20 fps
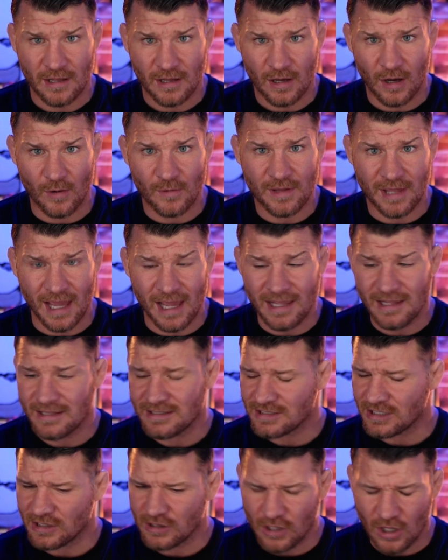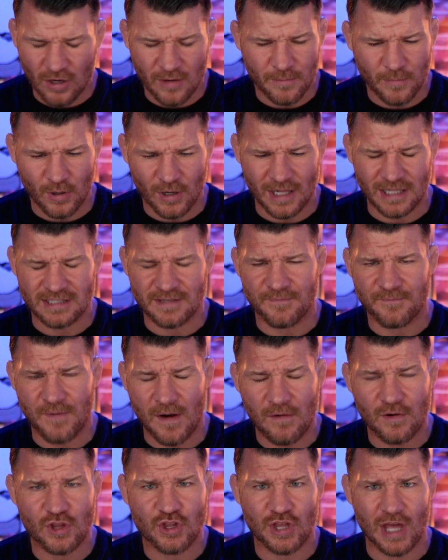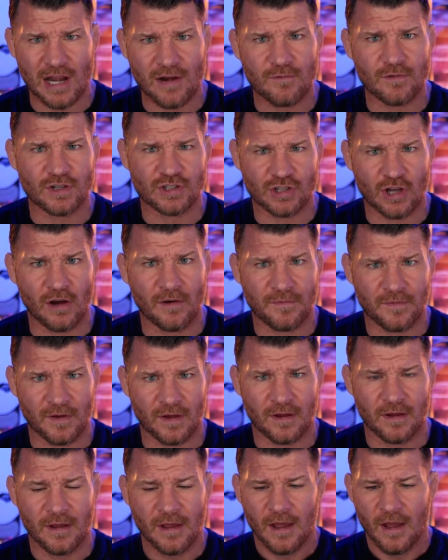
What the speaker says: Okay, it's a lot of money. It's a very generous offer.